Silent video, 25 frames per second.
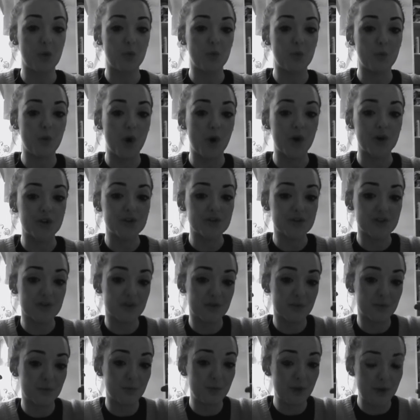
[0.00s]
what
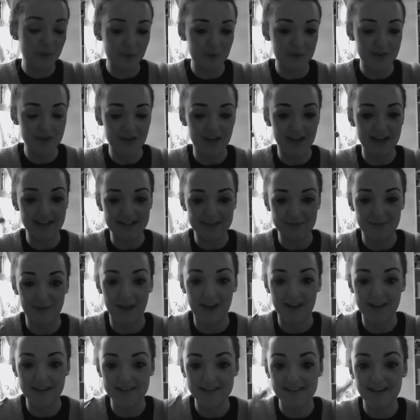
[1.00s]
we would
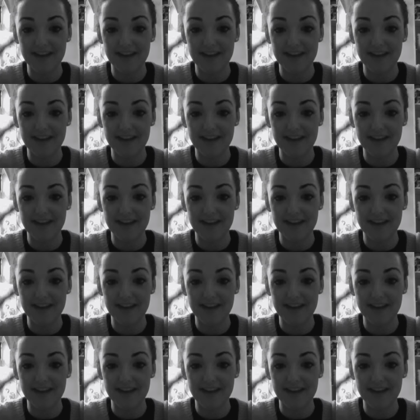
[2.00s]
expect